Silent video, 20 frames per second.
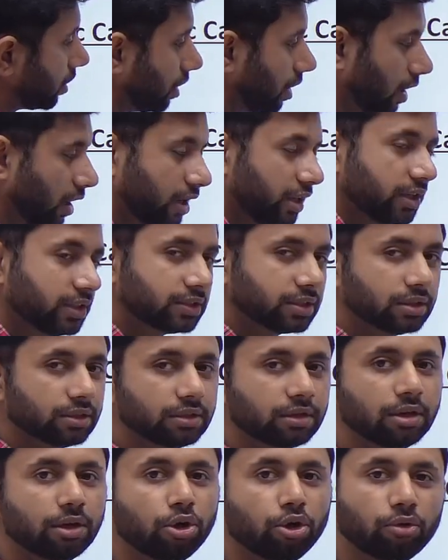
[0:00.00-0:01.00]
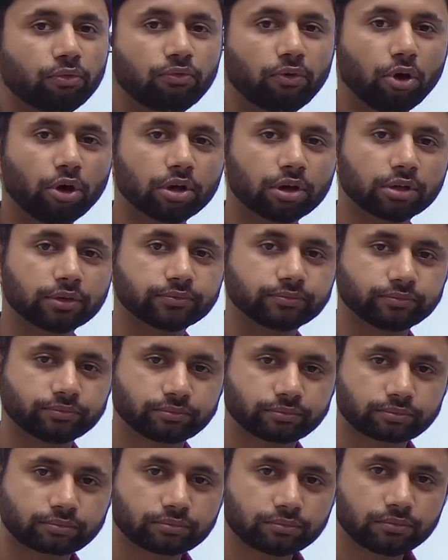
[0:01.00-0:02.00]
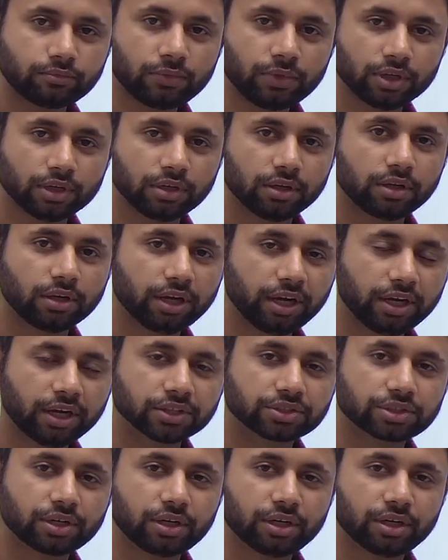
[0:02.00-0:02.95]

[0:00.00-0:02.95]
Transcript: a reason for industrial